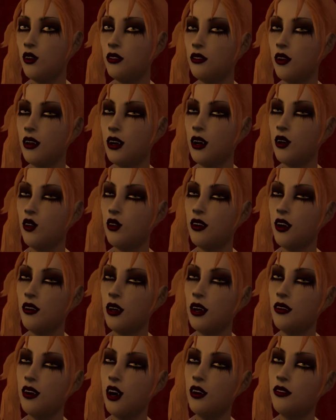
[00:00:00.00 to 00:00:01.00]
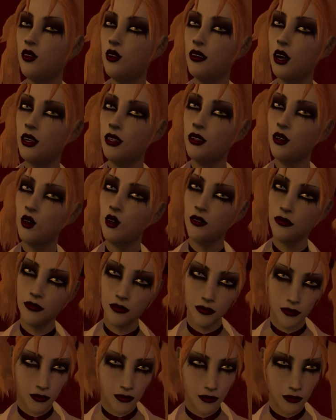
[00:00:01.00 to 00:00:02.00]
And that. who knows what I would have had to do to
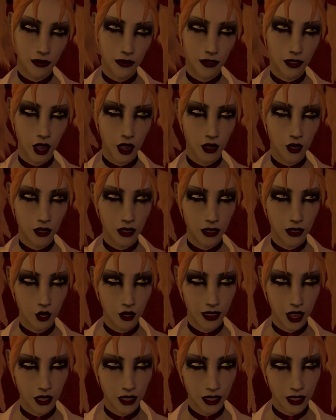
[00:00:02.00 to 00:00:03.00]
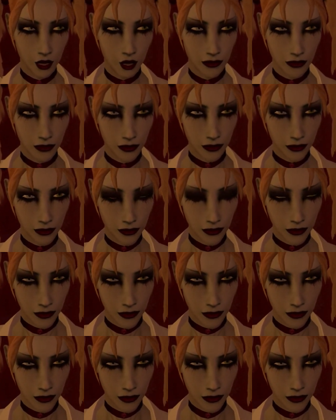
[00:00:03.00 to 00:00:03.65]
you? You're here to see.